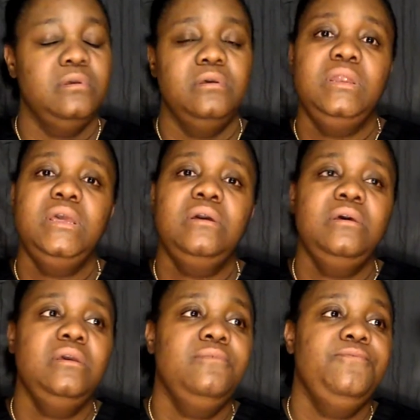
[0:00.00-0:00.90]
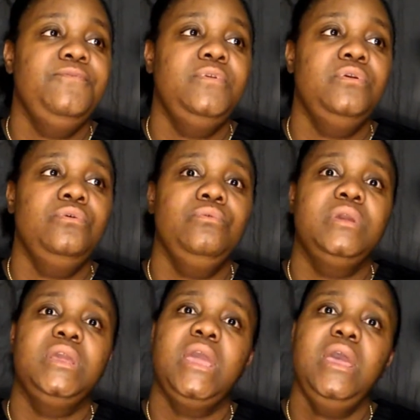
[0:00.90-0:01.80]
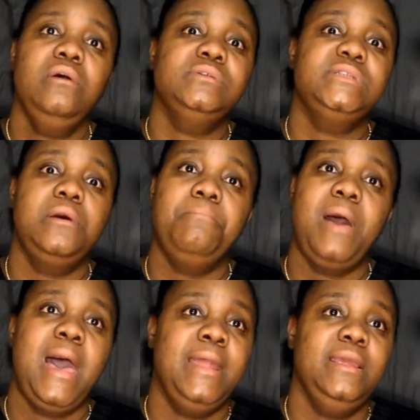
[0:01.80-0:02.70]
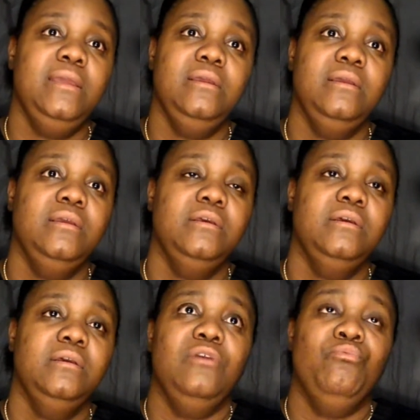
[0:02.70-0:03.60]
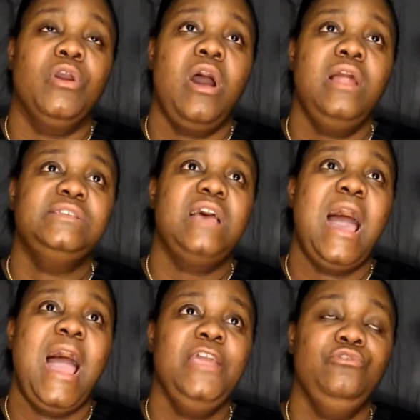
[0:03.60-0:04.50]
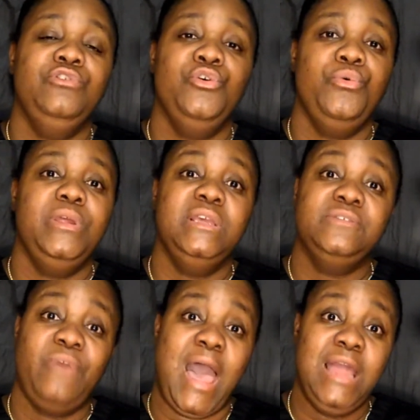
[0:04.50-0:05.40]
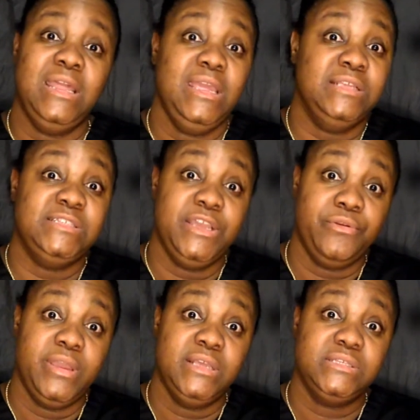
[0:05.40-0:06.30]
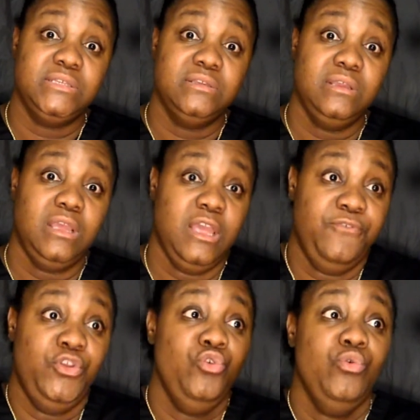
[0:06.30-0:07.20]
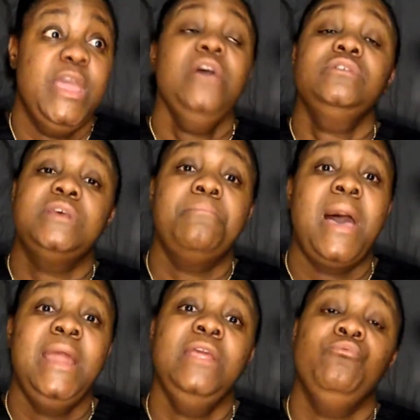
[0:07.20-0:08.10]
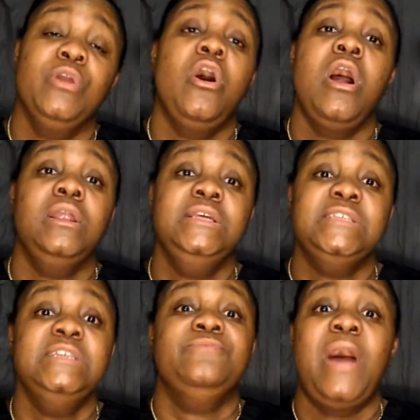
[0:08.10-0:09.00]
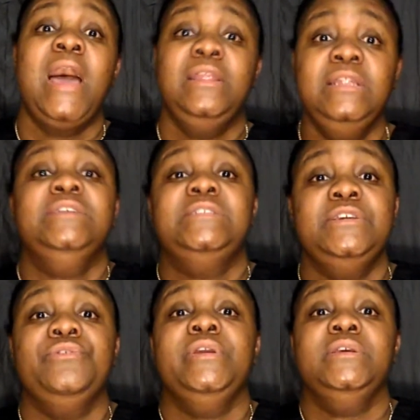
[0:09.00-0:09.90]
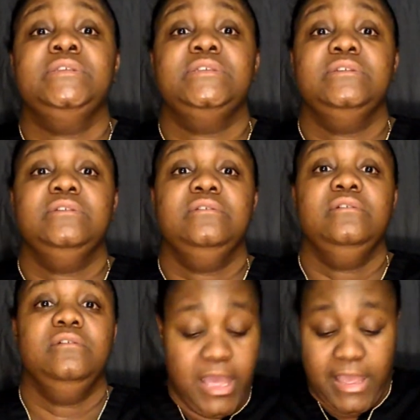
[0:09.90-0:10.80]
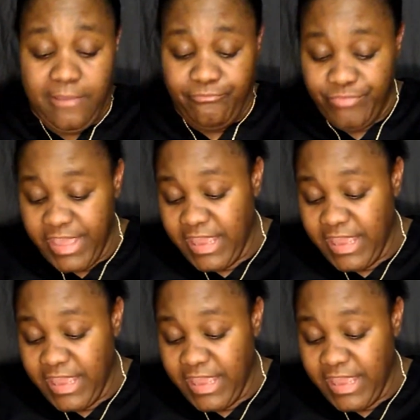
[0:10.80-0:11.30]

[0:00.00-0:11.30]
Nigga, if you kill somebody, regardless of how you do it, it's violent and serious. If you kill somebody, regardless, it's violent and serious. Then